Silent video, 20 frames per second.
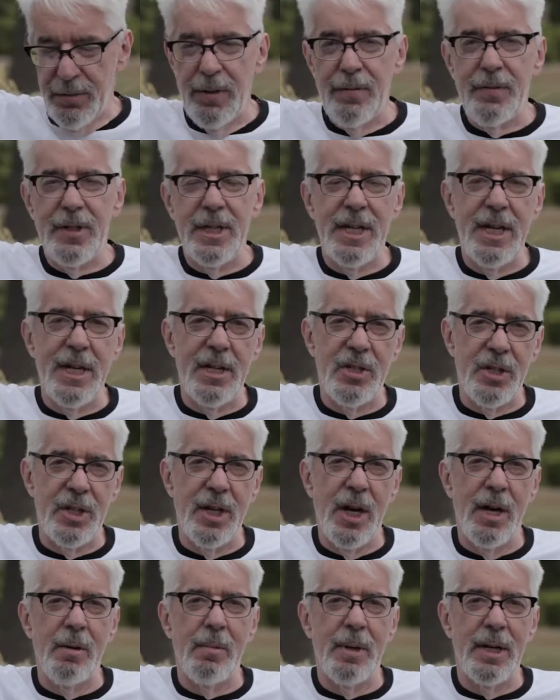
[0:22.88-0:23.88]
50 years
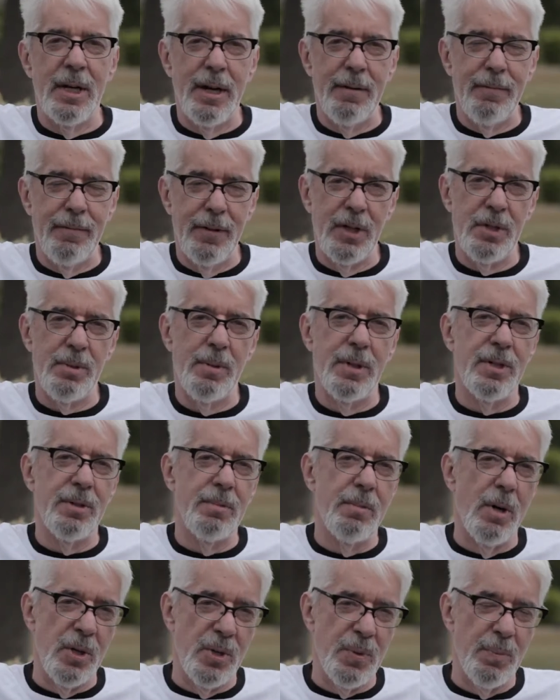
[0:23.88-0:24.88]
ago when I first went
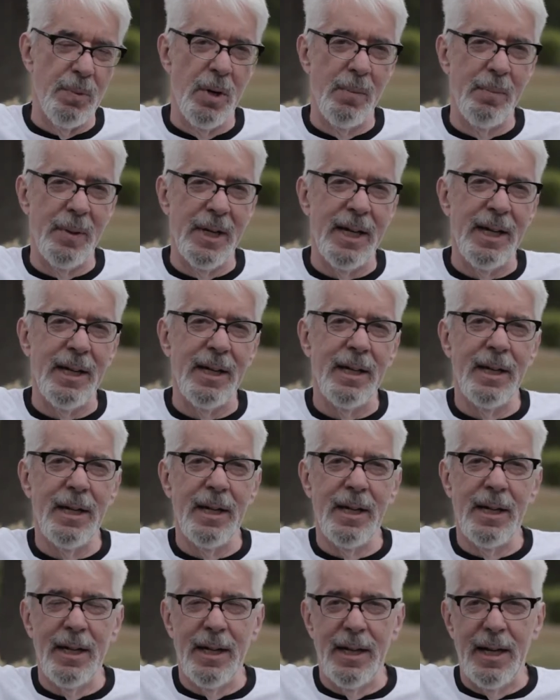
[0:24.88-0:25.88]
to watch Bromley
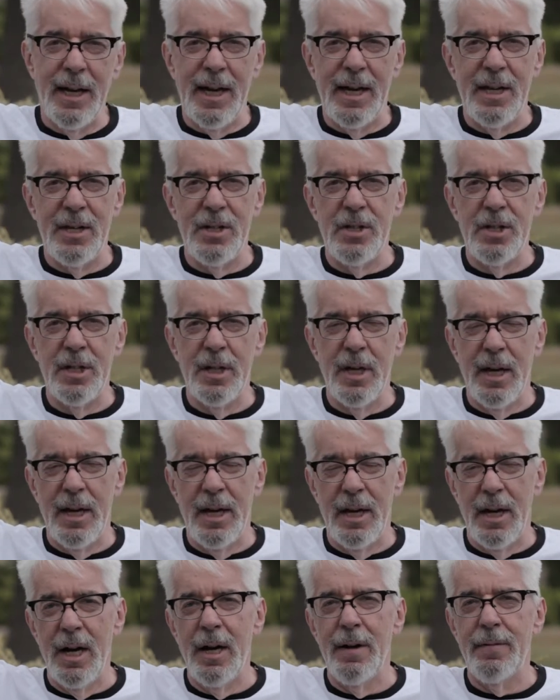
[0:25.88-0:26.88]
and
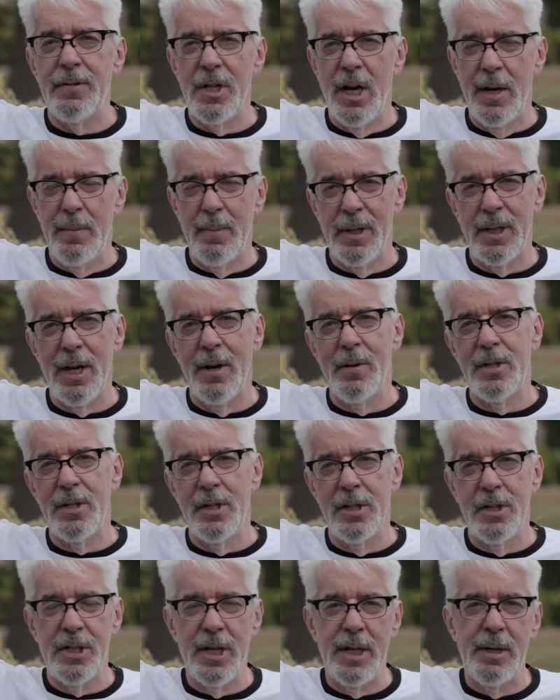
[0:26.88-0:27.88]
at half time I go
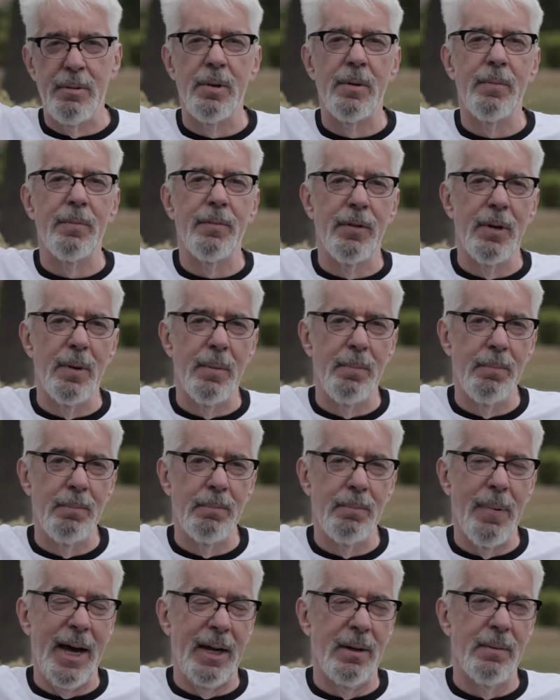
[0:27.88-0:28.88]
into the tea room for a
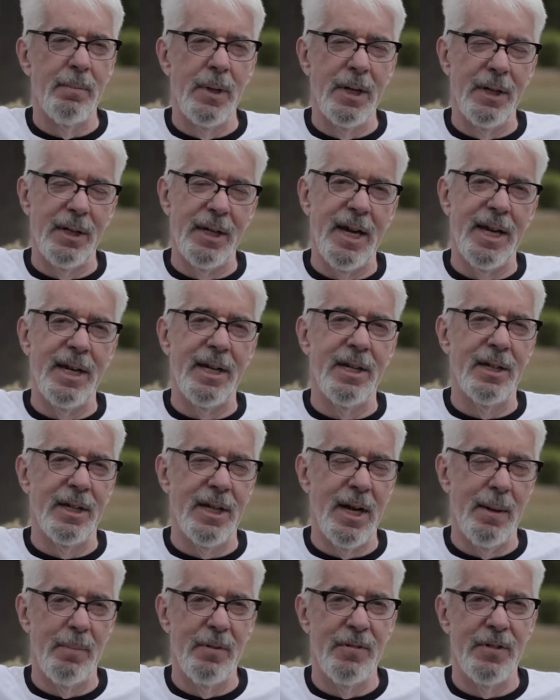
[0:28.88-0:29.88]
Battenberg cake and a
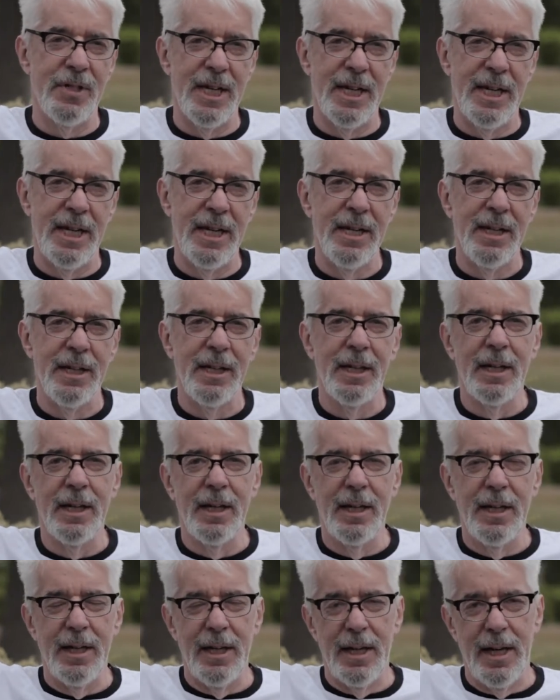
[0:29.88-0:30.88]
cup of tea.
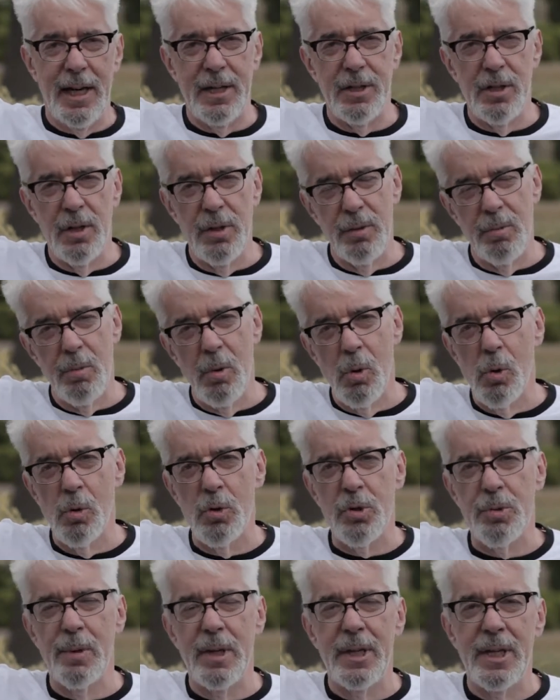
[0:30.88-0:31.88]
And on the
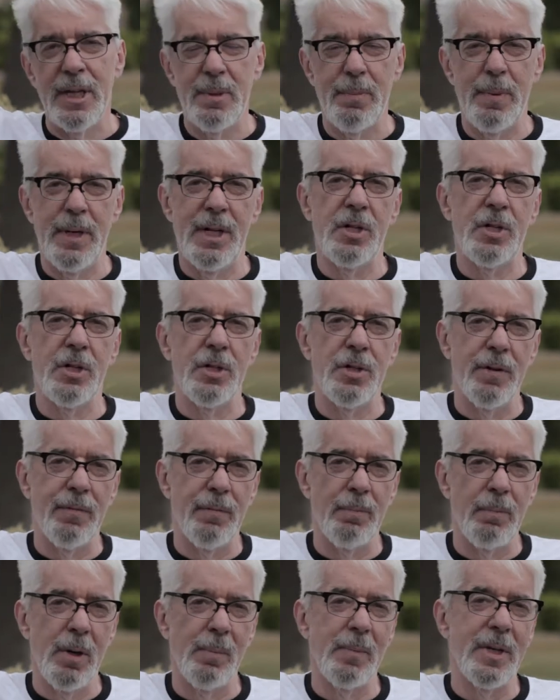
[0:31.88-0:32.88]
walls were these pictures
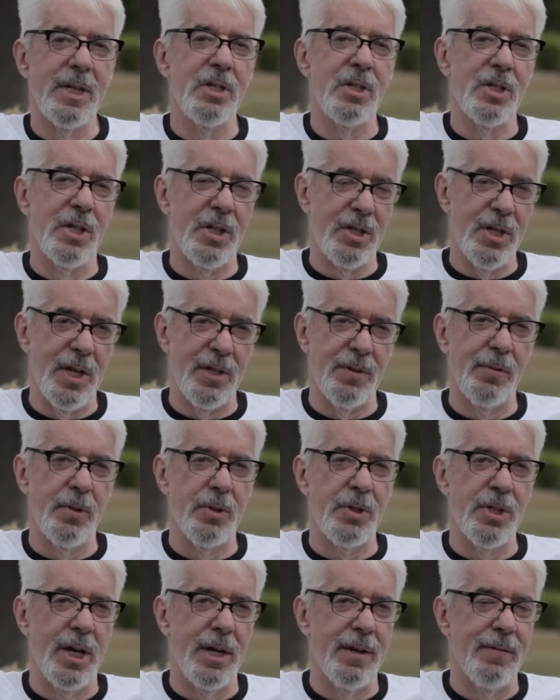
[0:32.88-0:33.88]
of Bromley's
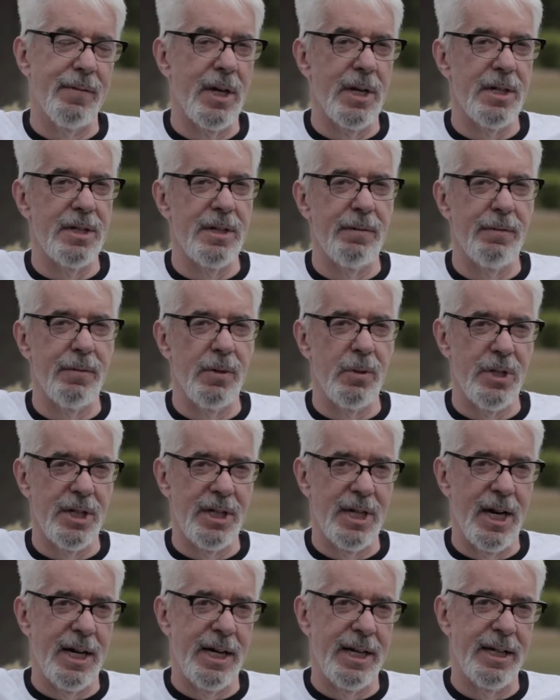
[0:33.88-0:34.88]
successful side of
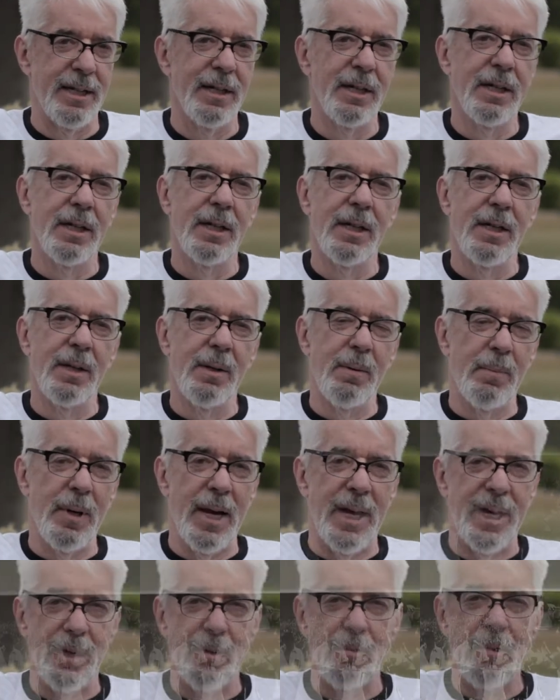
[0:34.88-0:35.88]
1949,
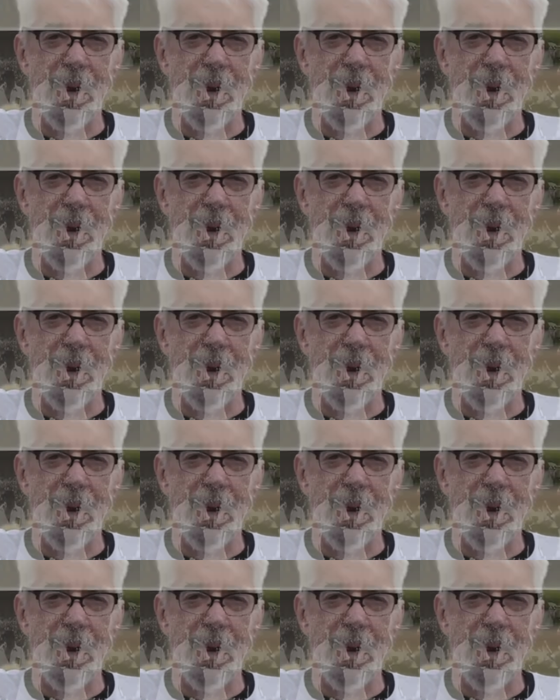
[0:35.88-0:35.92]
playing at